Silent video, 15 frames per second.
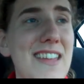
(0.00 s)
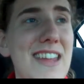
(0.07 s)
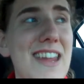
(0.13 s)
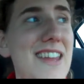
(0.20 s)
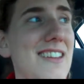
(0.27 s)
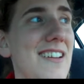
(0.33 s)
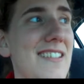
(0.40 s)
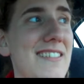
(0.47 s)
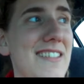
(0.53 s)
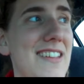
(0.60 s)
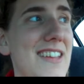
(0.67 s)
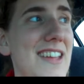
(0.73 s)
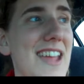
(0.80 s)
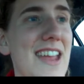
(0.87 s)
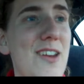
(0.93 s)
he does
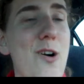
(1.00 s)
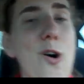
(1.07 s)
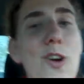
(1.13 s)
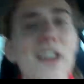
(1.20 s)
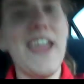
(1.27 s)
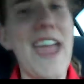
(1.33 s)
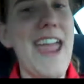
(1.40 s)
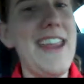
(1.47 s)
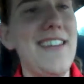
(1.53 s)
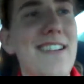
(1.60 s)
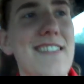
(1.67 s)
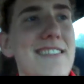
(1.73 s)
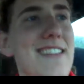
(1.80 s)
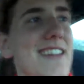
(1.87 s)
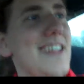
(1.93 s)
it and Olga K
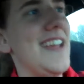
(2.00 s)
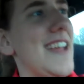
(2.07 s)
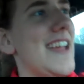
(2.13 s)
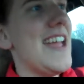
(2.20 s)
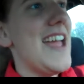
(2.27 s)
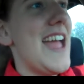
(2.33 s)
does it.